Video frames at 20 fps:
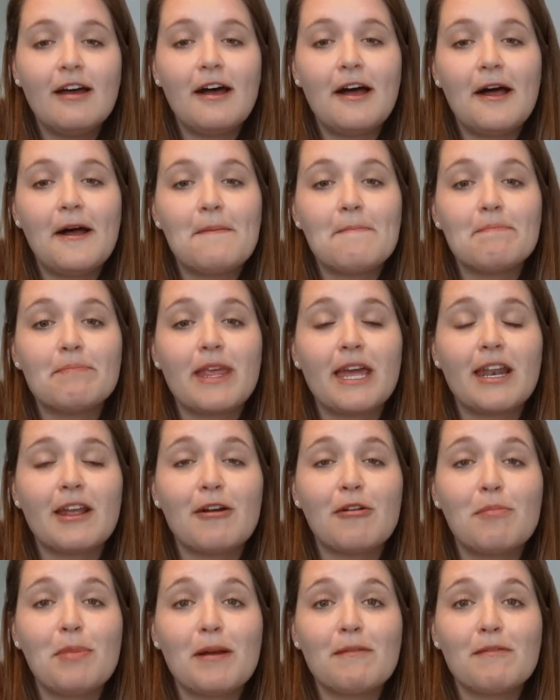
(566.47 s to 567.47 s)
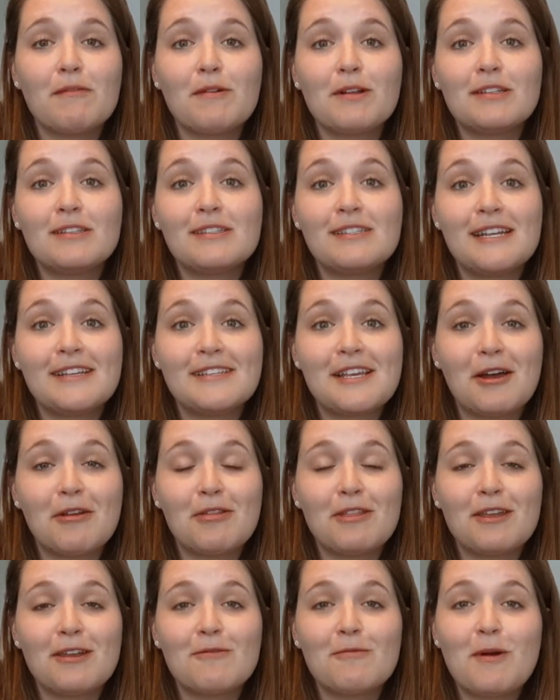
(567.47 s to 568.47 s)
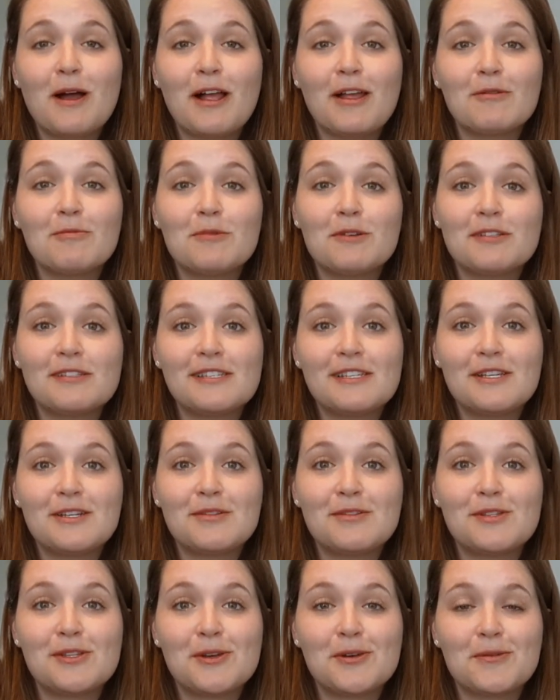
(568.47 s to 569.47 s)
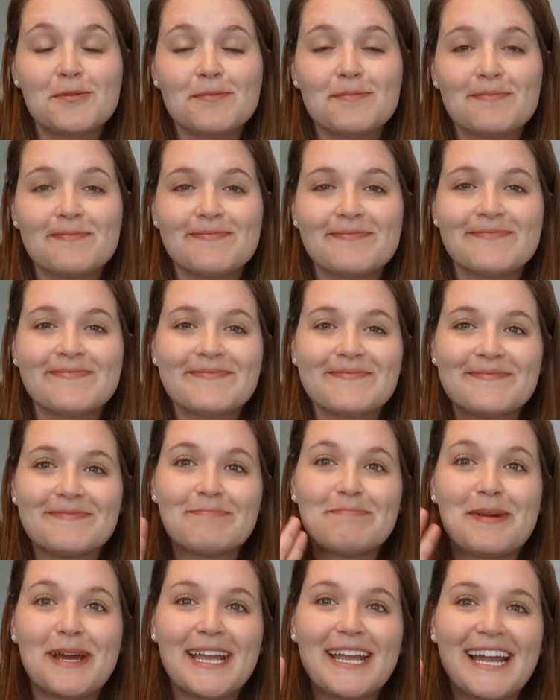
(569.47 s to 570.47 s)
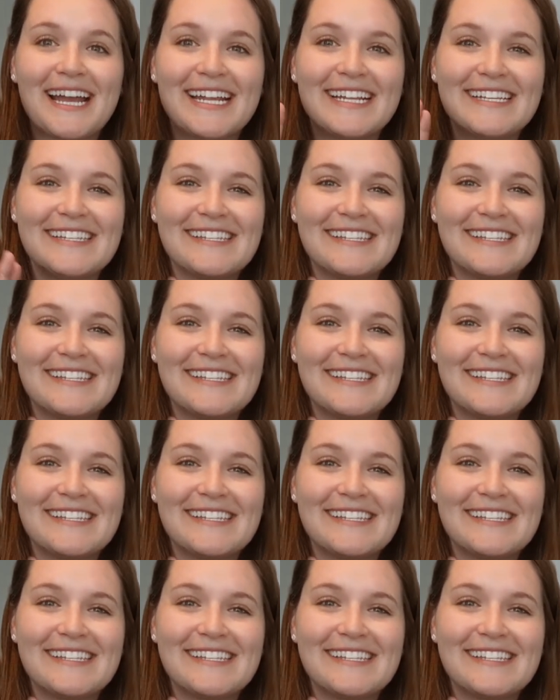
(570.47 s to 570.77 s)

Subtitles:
And I hope everyone stays healthy and well, and we'll see you soon. Bye, guys.